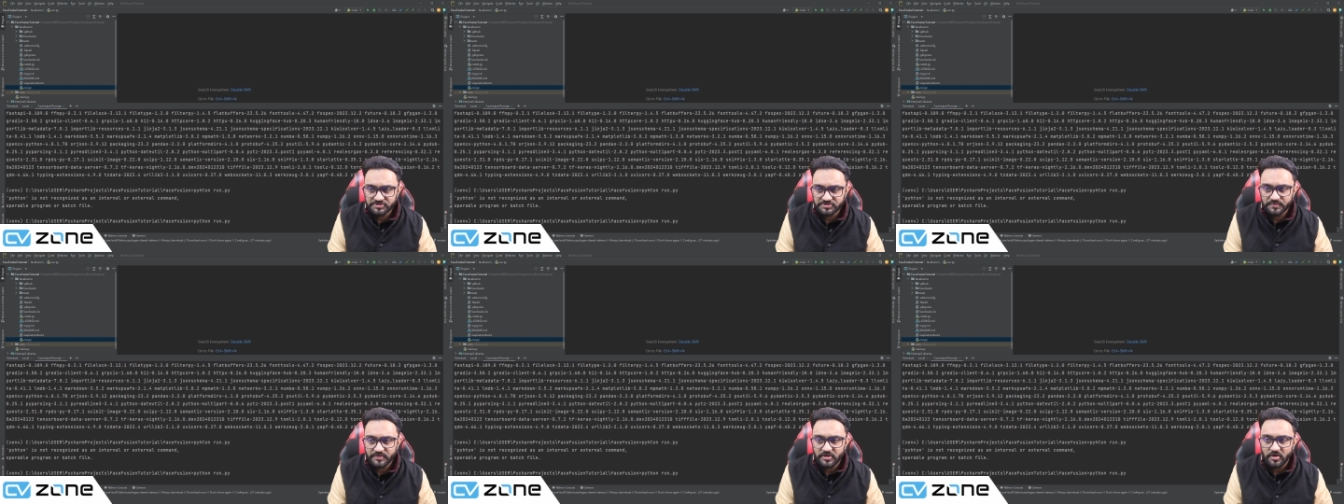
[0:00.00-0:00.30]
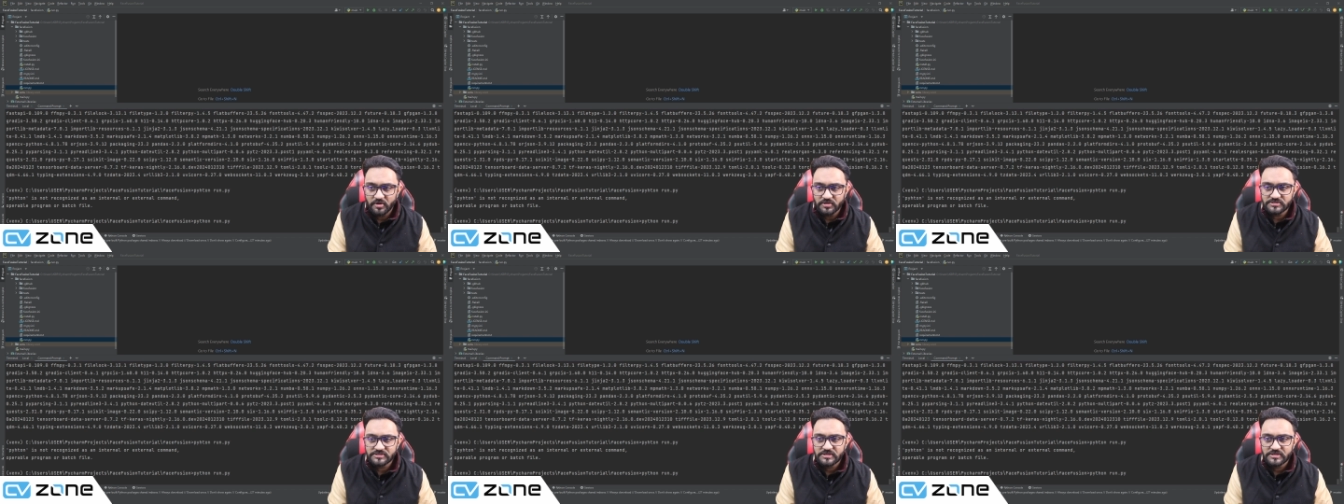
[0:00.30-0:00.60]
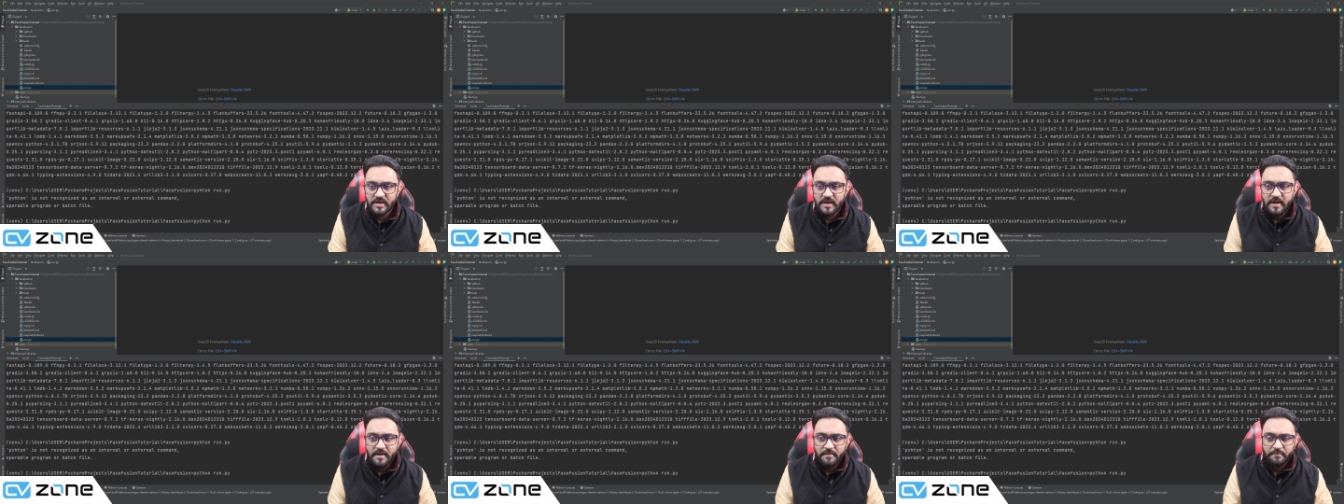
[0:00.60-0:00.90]
because
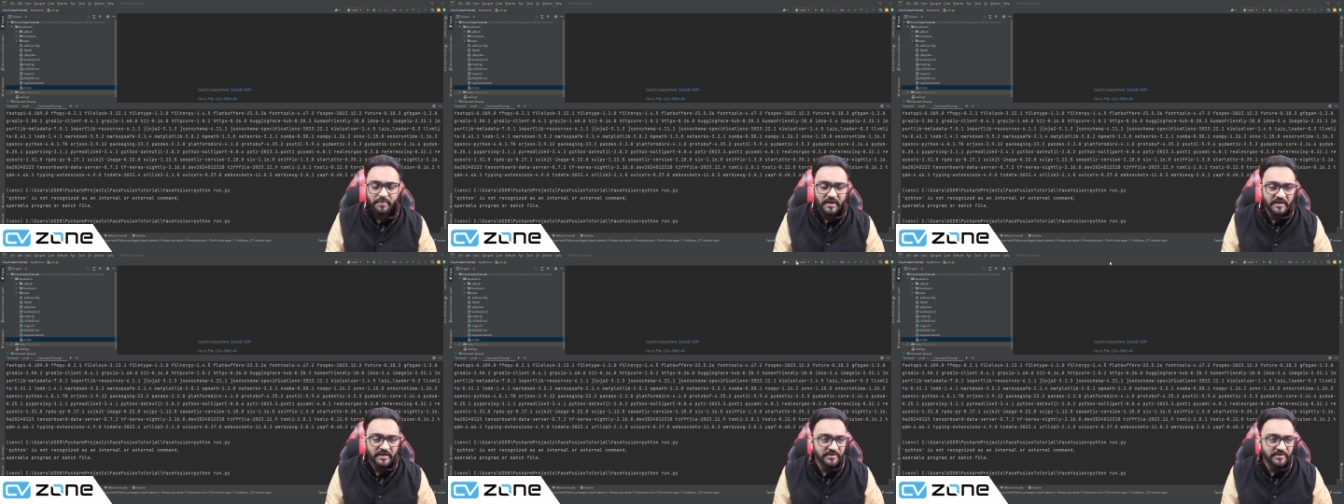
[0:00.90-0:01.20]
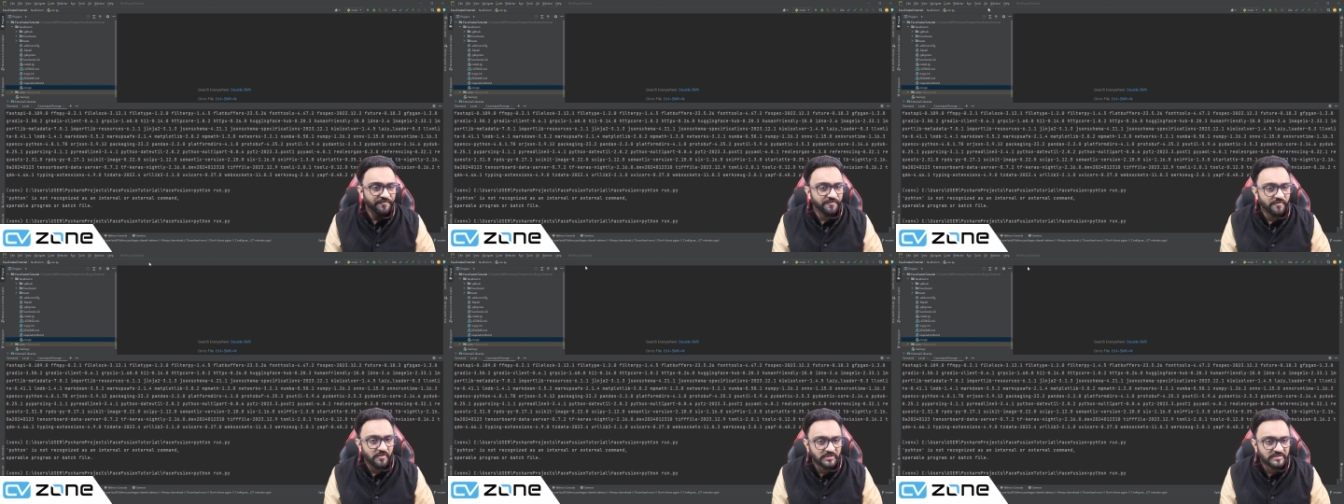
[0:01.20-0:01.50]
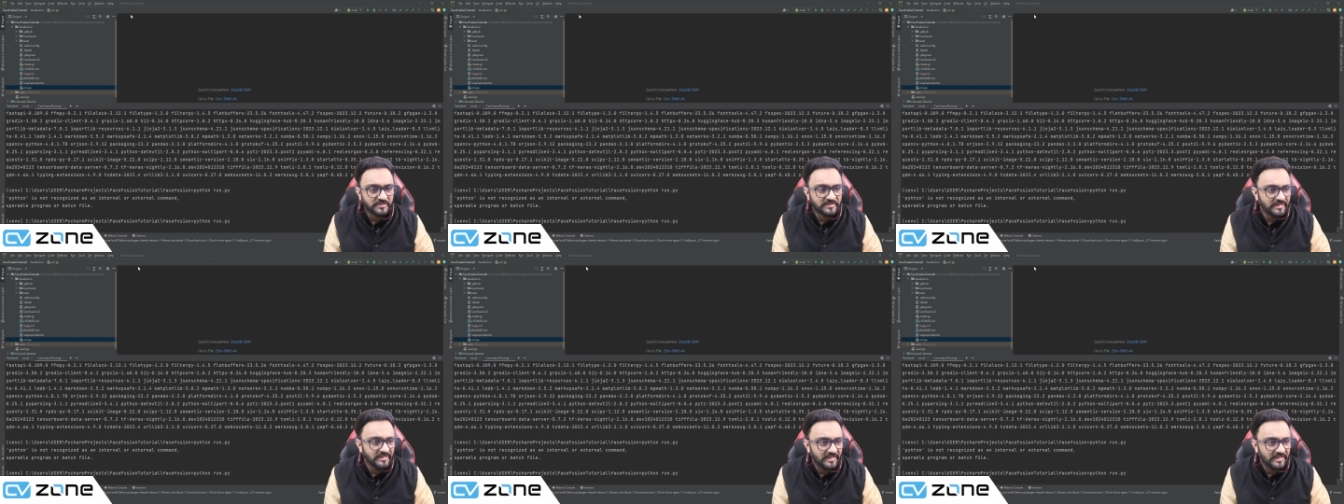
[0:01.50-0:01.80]
by
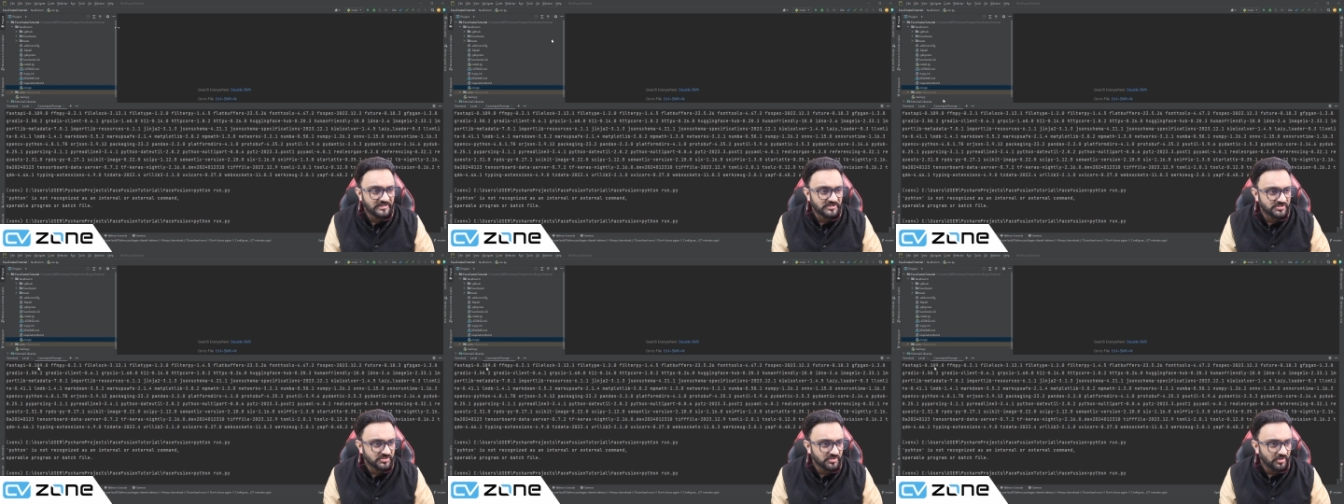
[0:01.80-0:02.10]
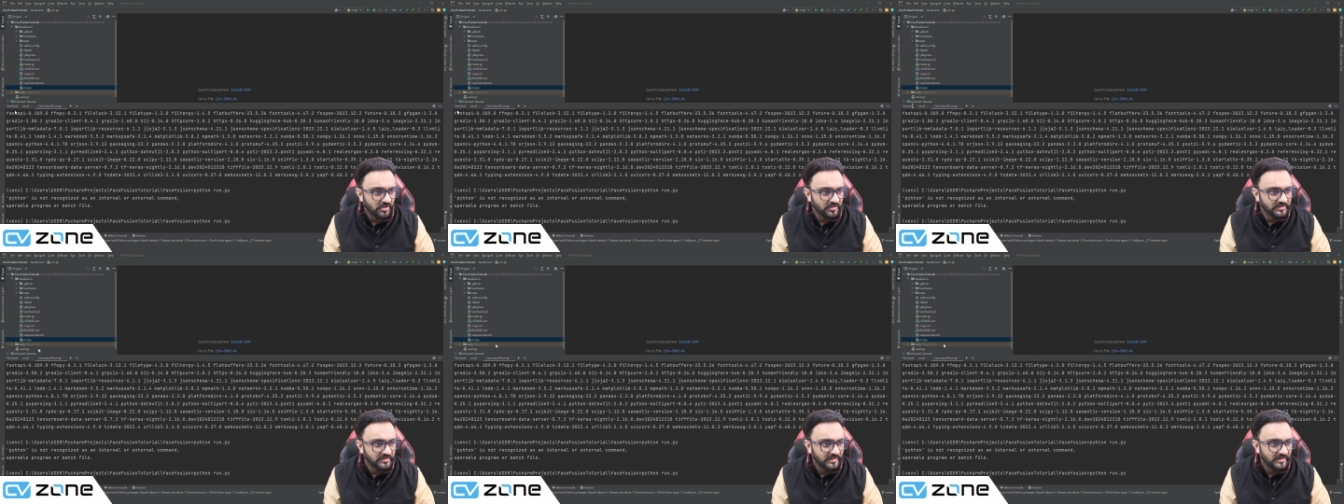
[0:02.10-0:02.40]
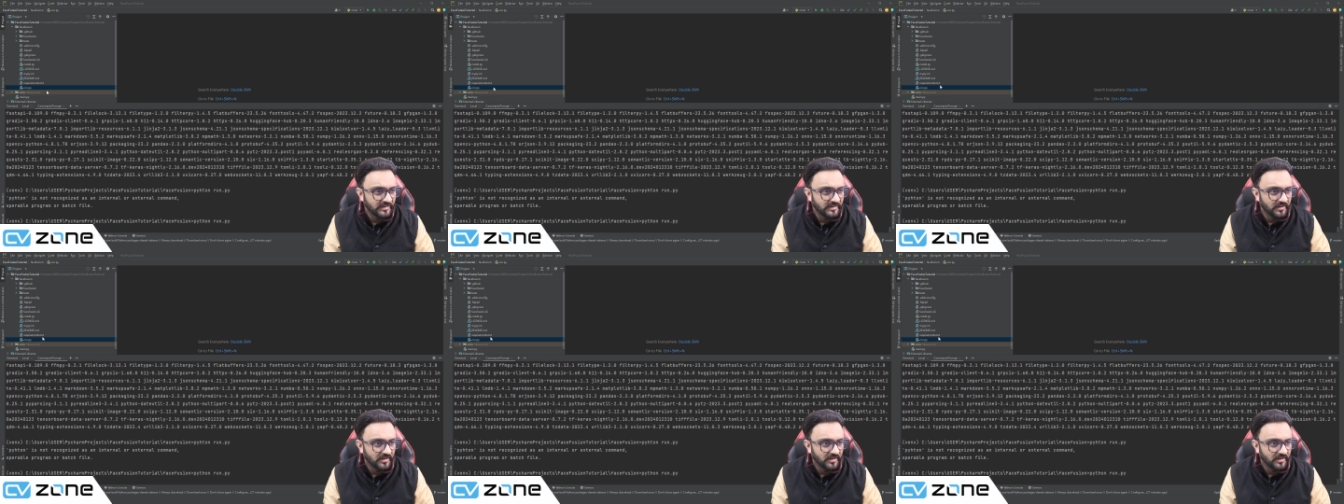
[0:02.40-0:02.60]
default they install the